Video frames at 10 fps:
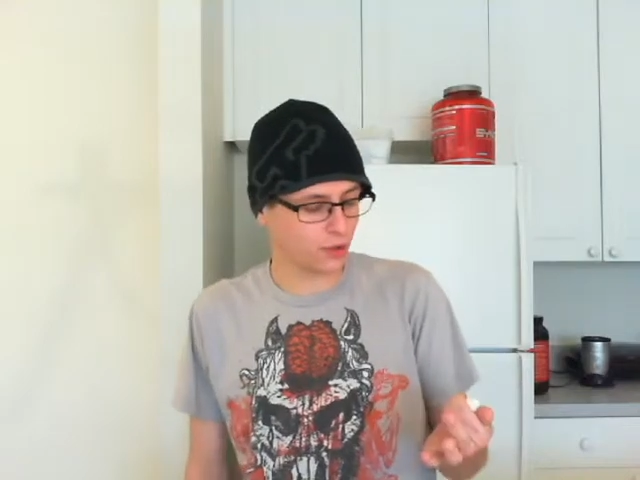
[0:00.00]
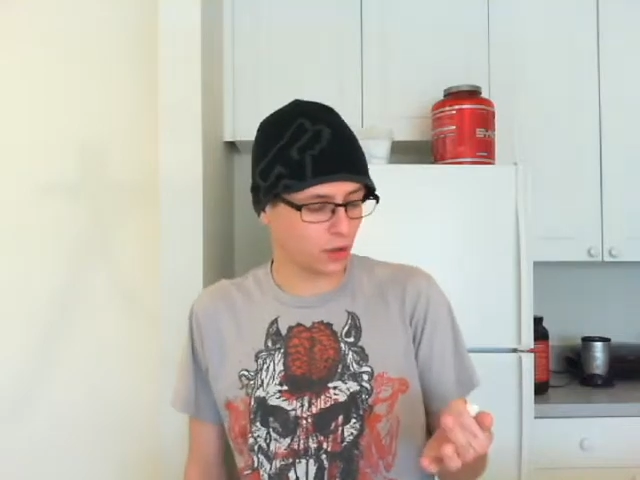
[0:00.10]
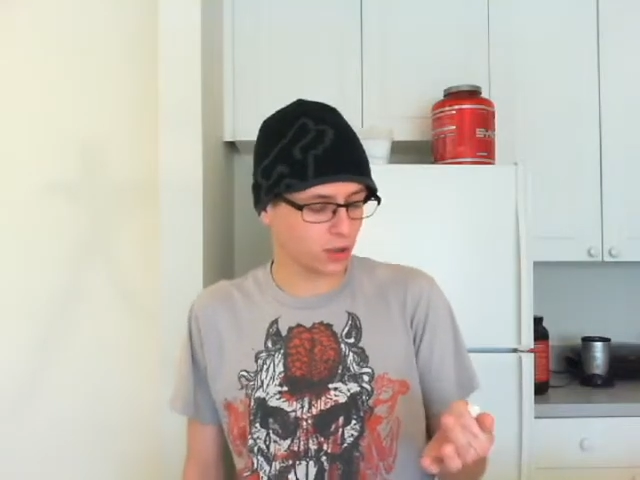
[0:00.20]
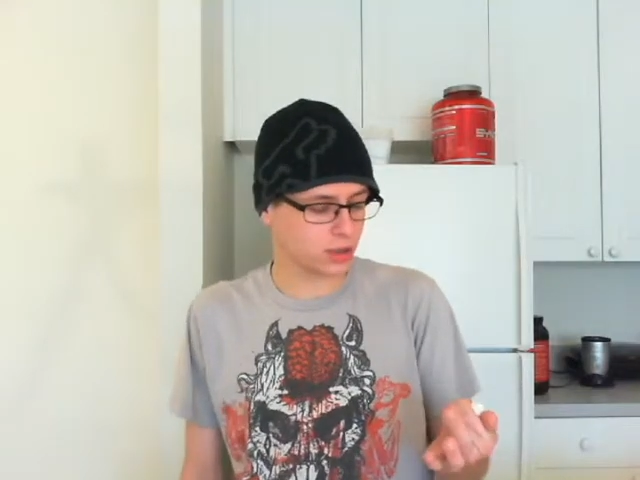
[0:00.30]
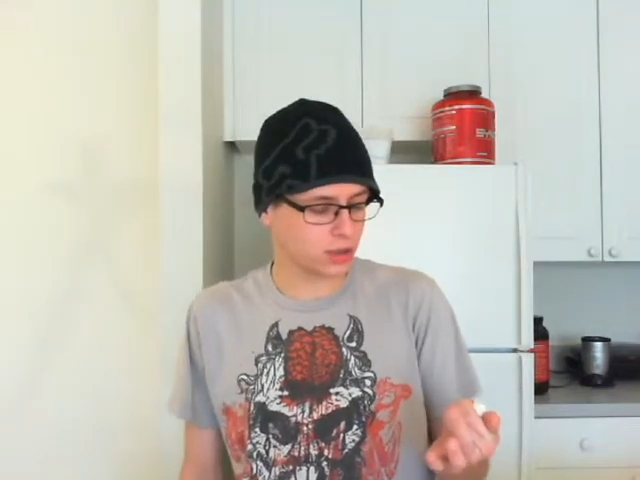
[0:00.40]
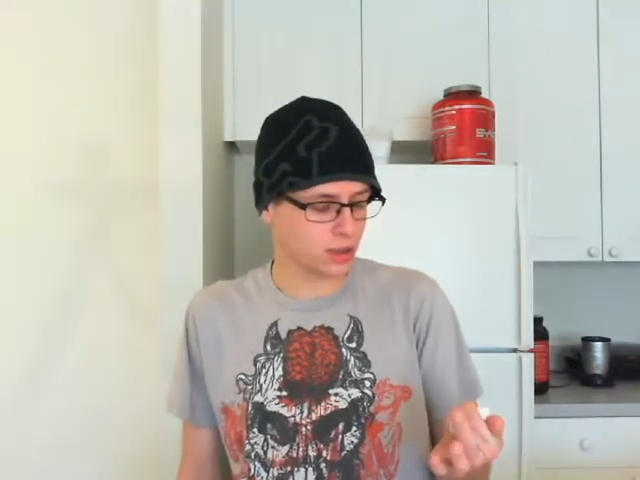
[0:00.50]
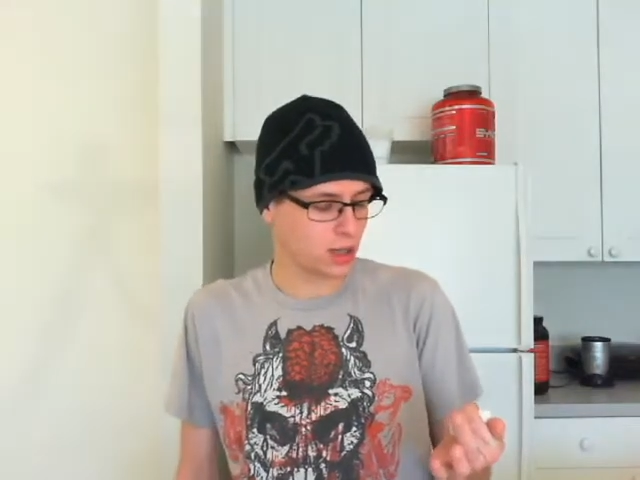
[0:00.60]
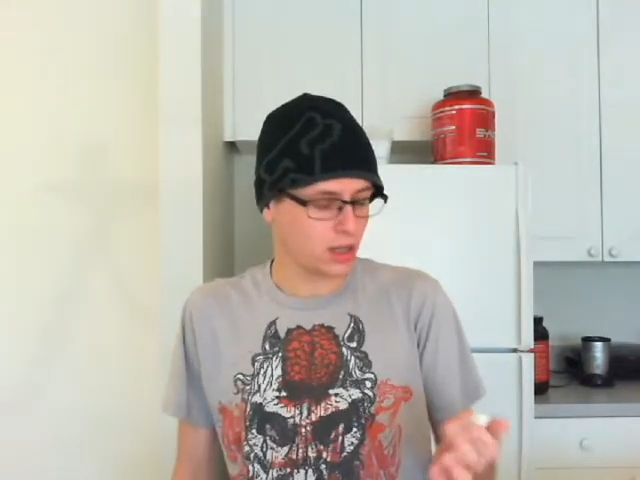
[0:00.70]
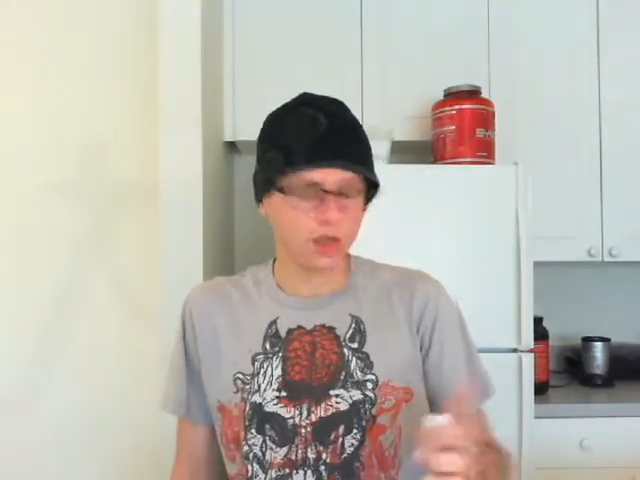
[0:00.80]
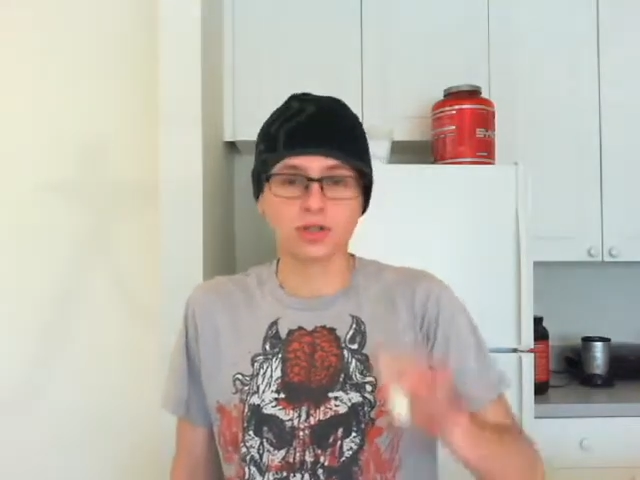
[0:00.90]

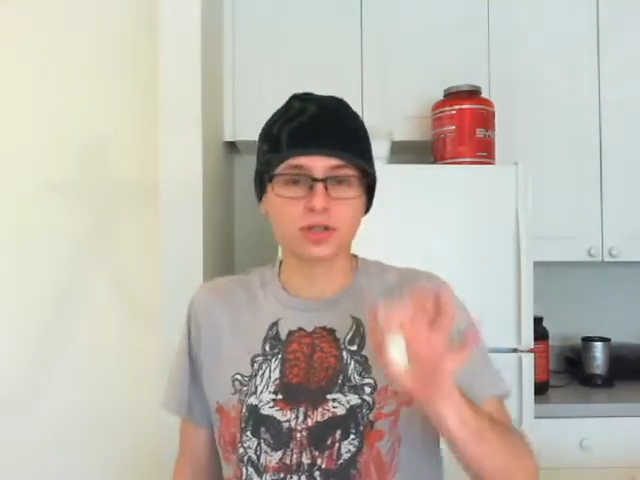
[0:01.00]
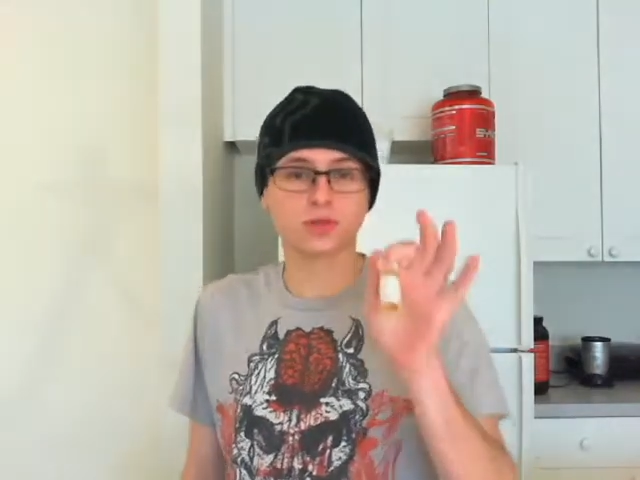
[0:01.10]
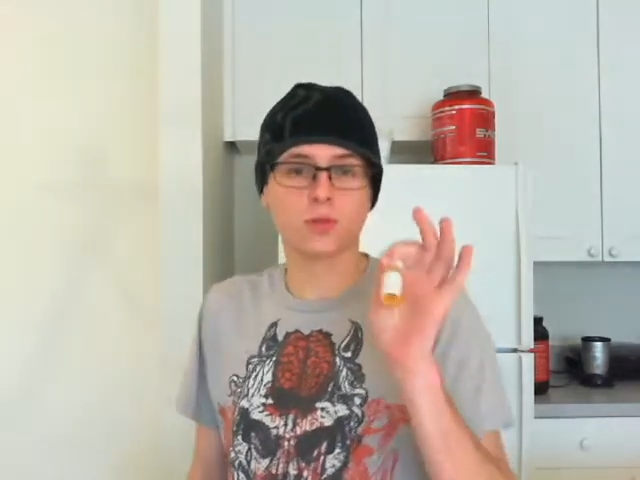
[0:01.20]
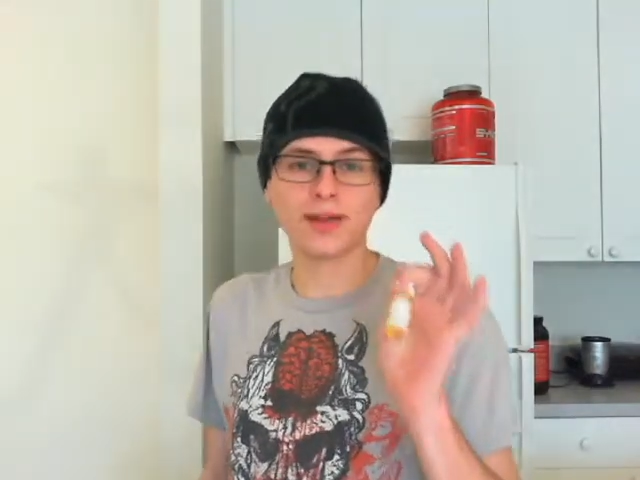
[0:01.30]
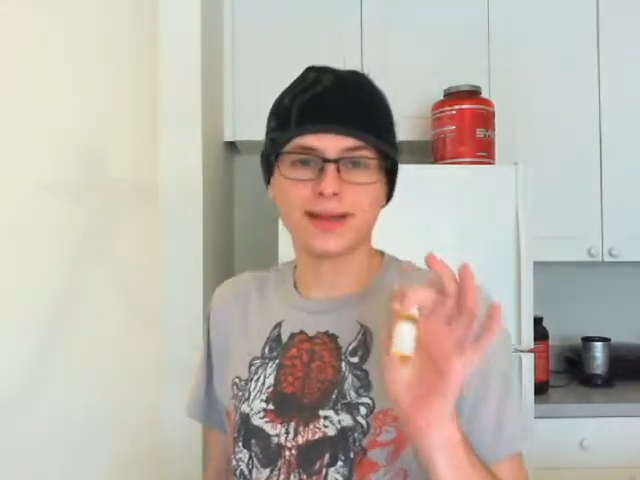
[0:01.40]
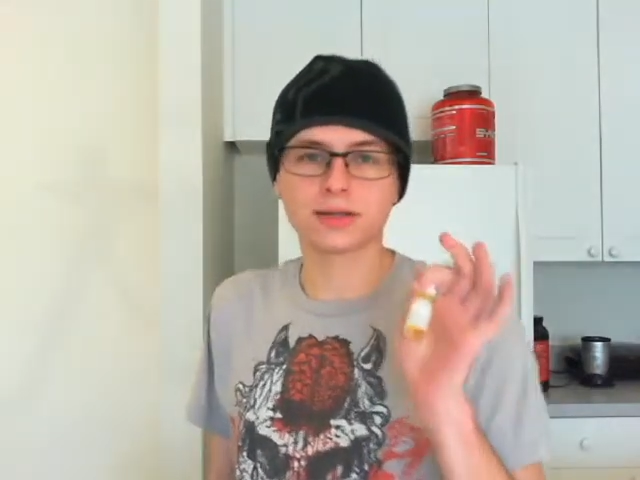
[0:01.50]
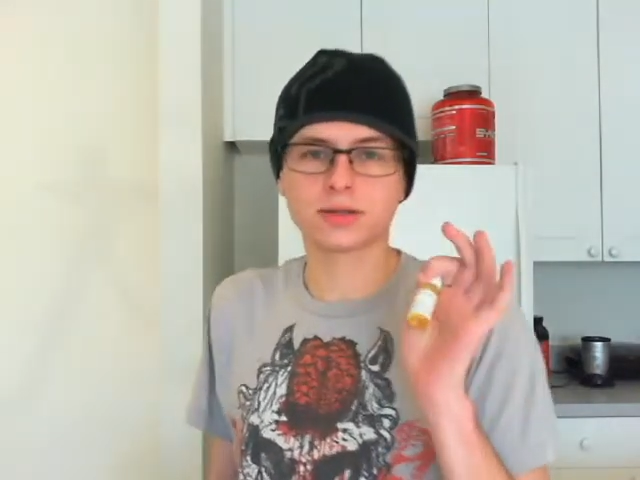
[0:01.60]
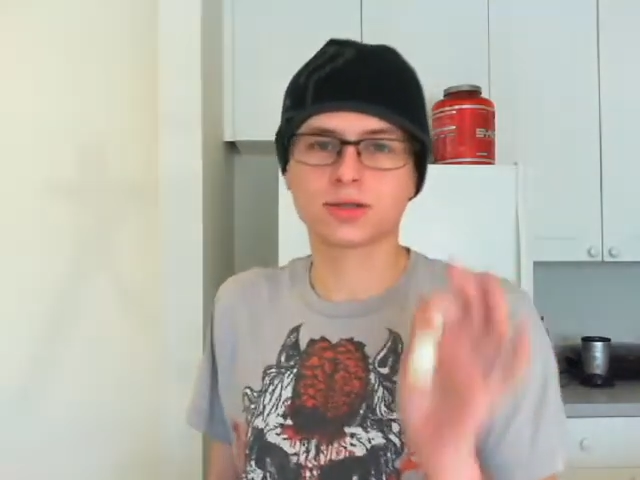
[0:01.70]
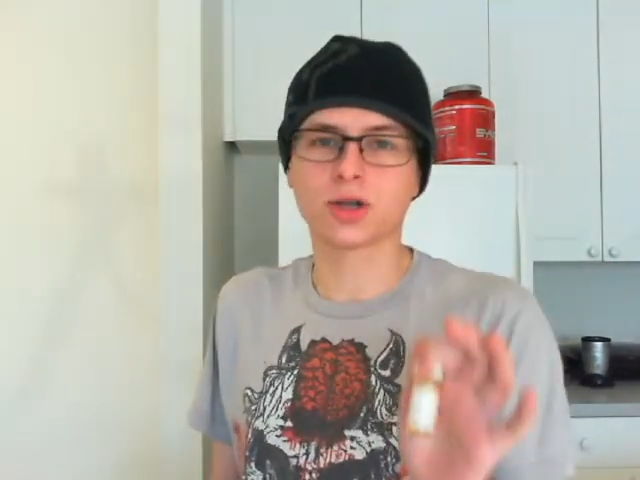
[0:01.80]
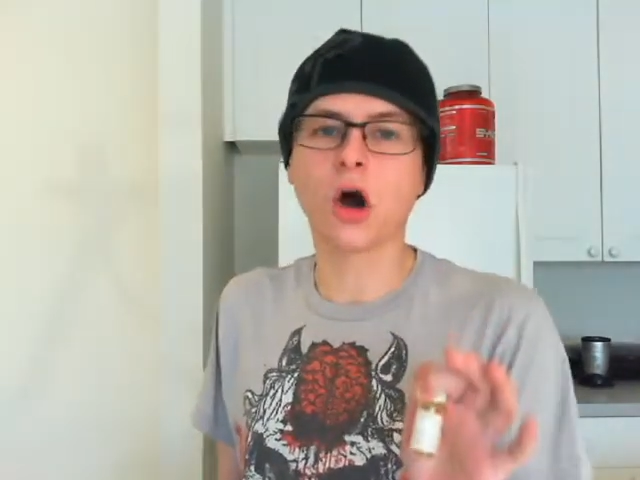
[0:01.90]
Talks Sweet
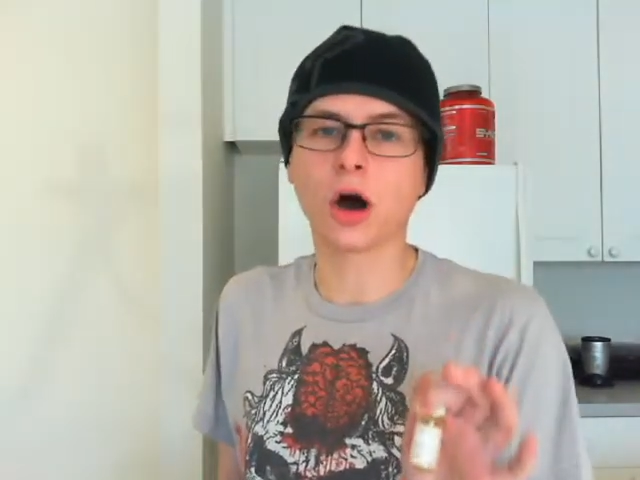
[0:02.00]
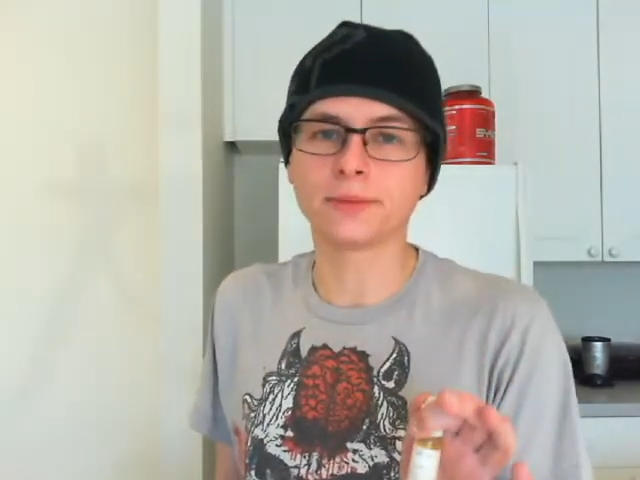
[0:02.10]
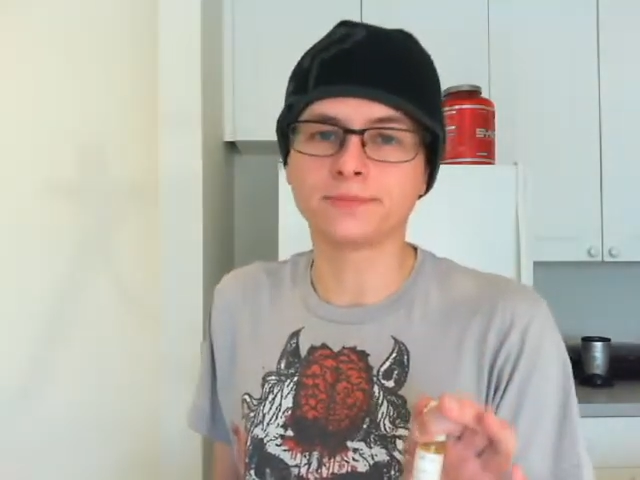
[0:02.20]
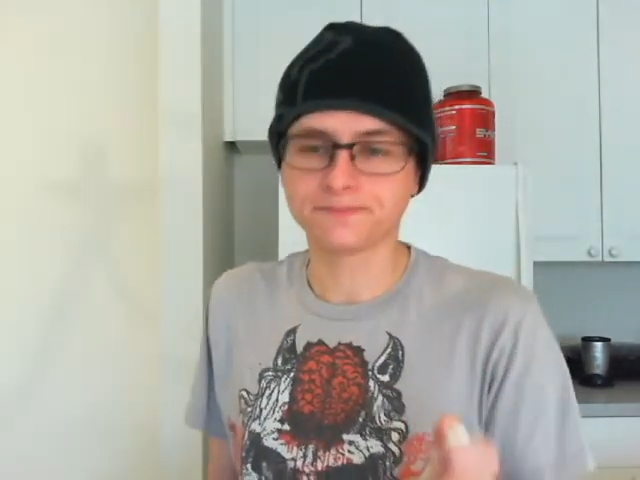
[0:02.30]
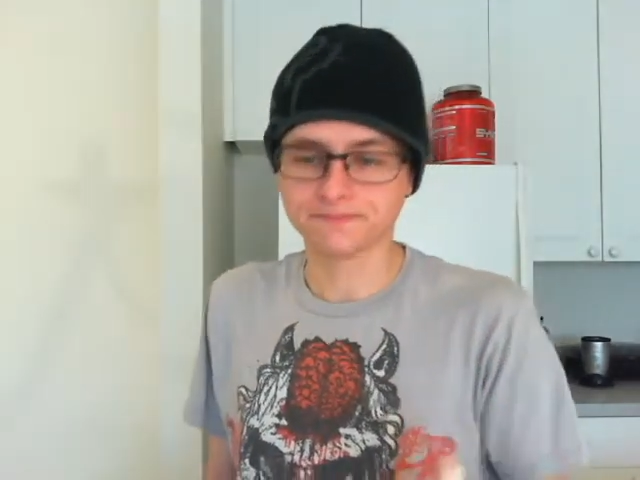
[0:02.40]
Dawn,